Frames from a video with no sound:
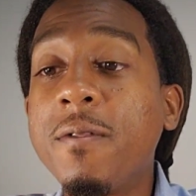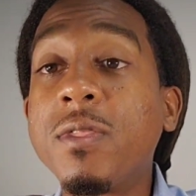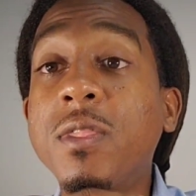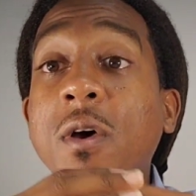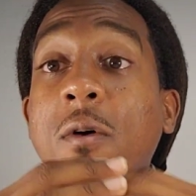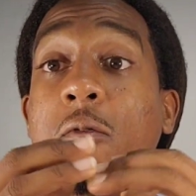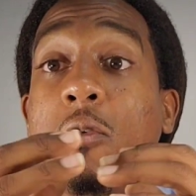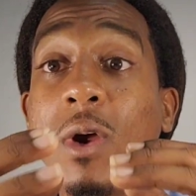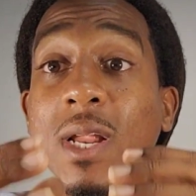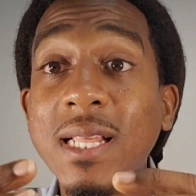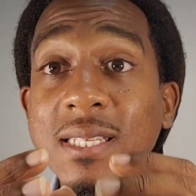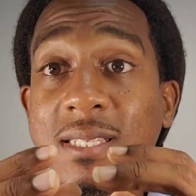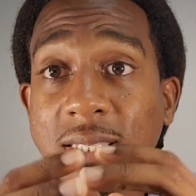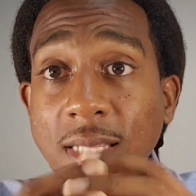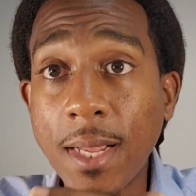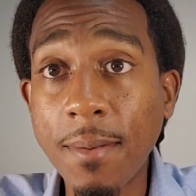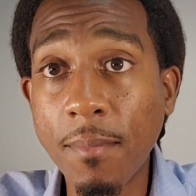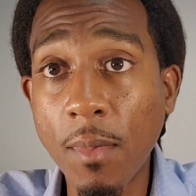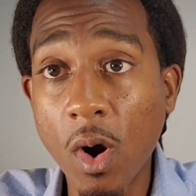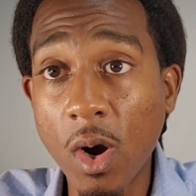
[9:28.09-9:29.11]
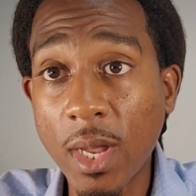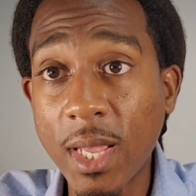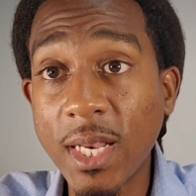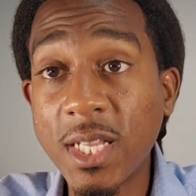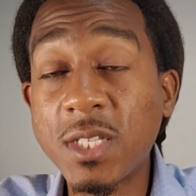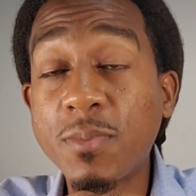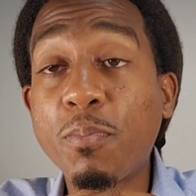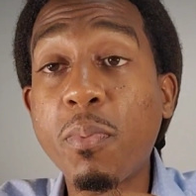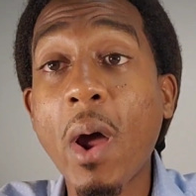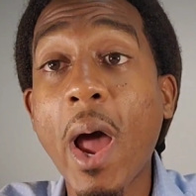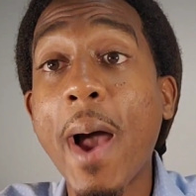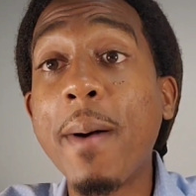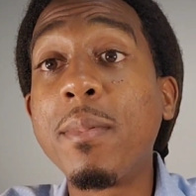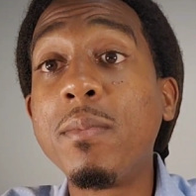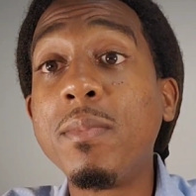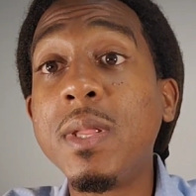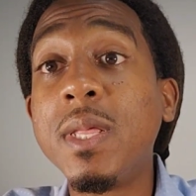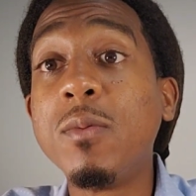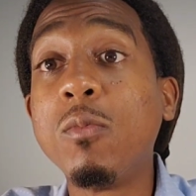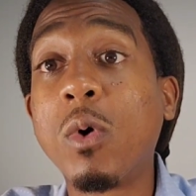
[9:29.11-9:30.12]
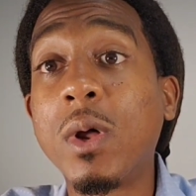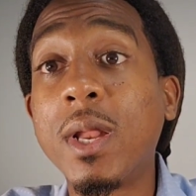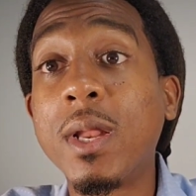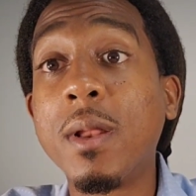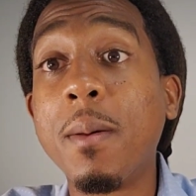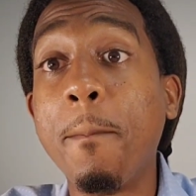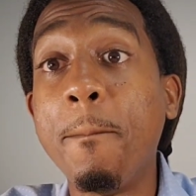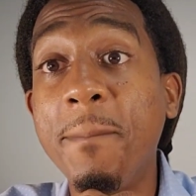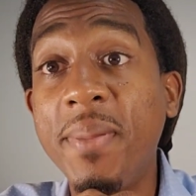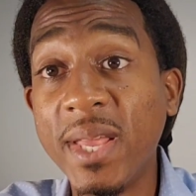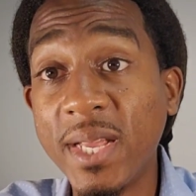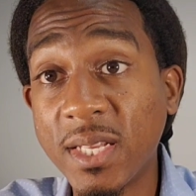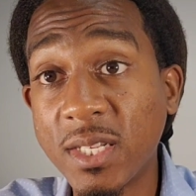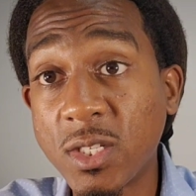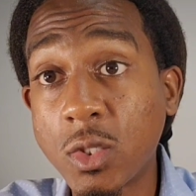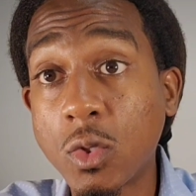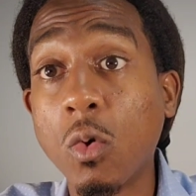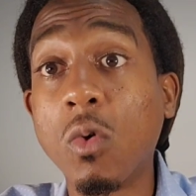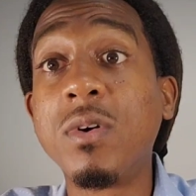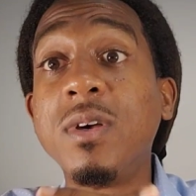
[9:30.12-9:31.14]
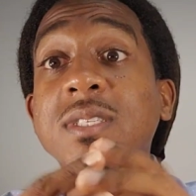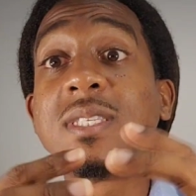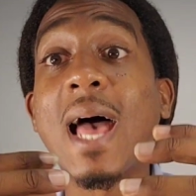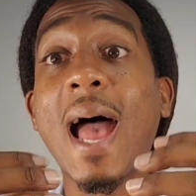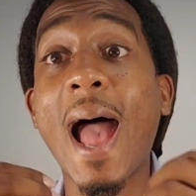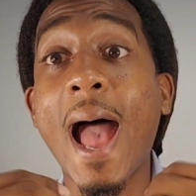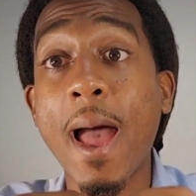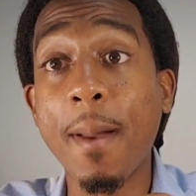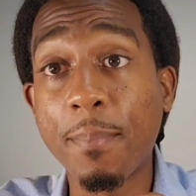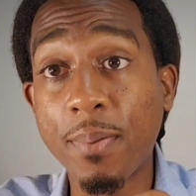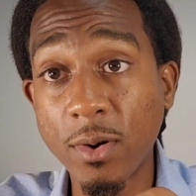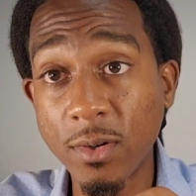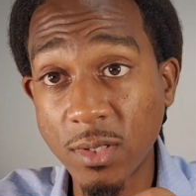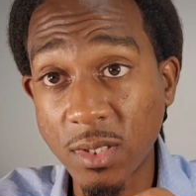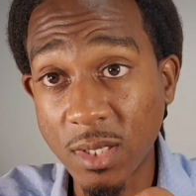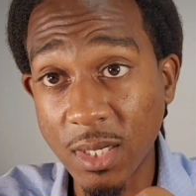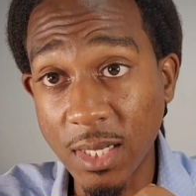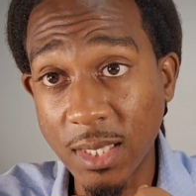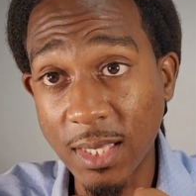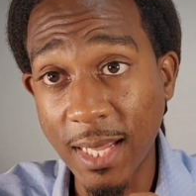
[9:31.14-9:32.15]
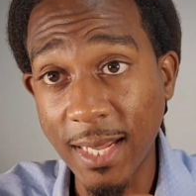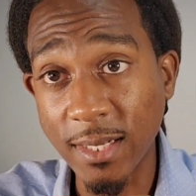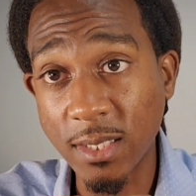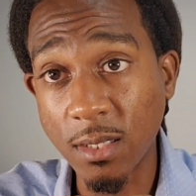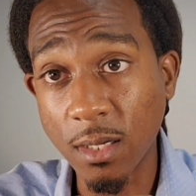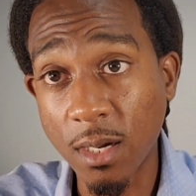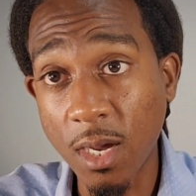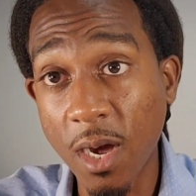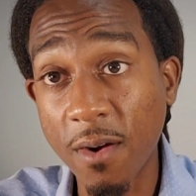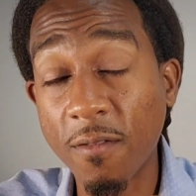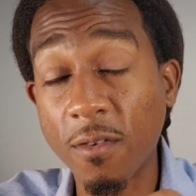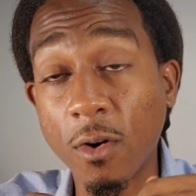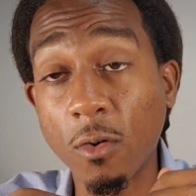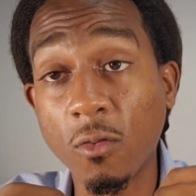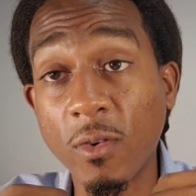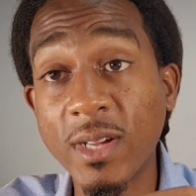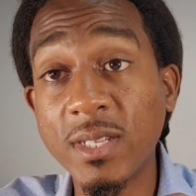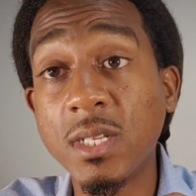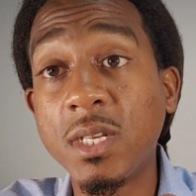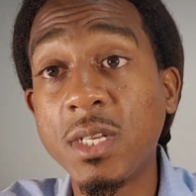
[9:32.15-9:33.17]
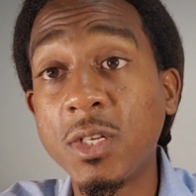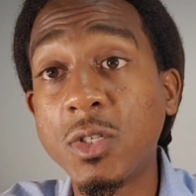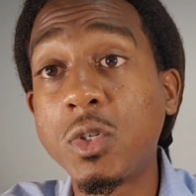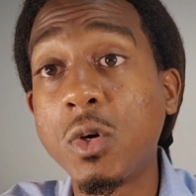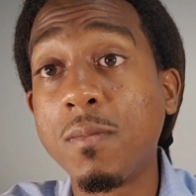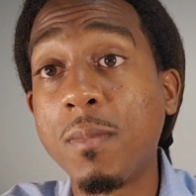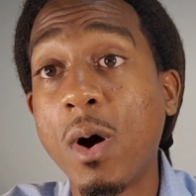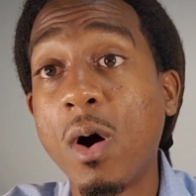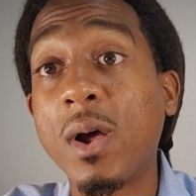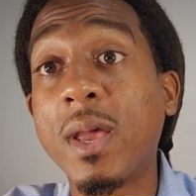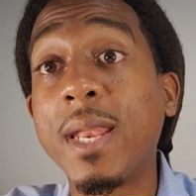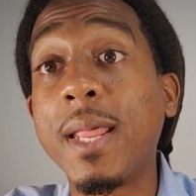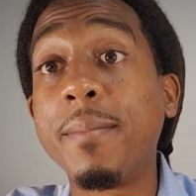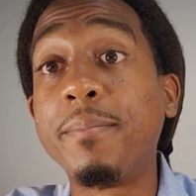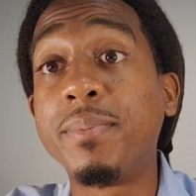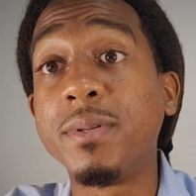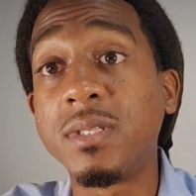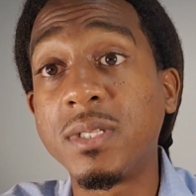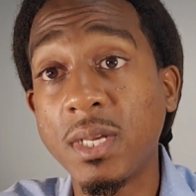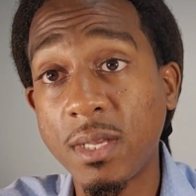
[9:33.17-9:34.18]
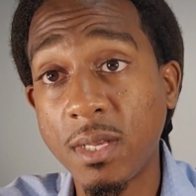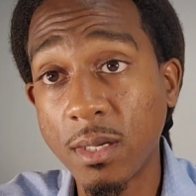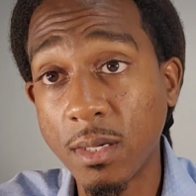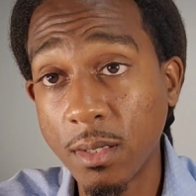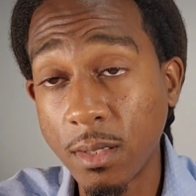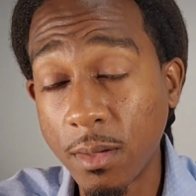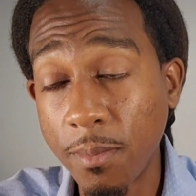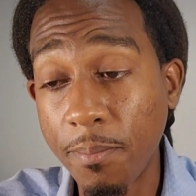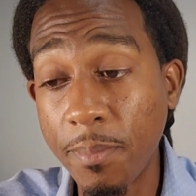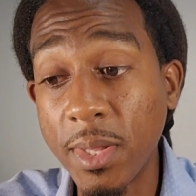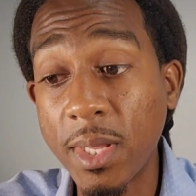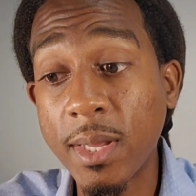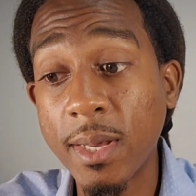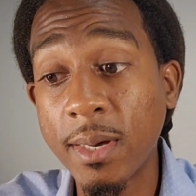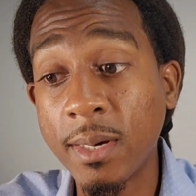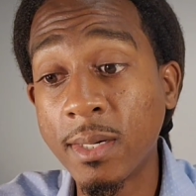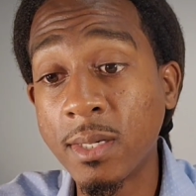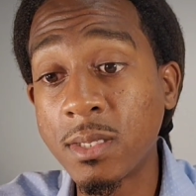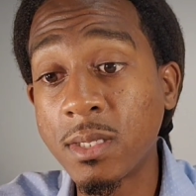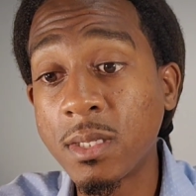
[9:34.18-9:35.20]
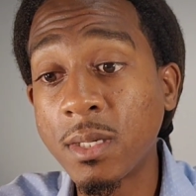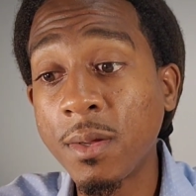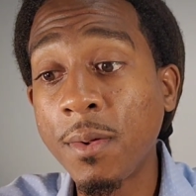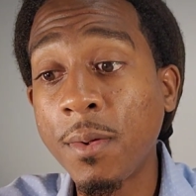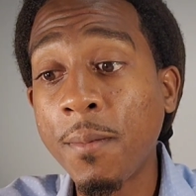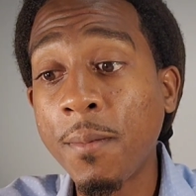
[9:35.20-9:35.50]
The real estate market is probably one of the biggest stories I personally think to cover, the residential market in particular, because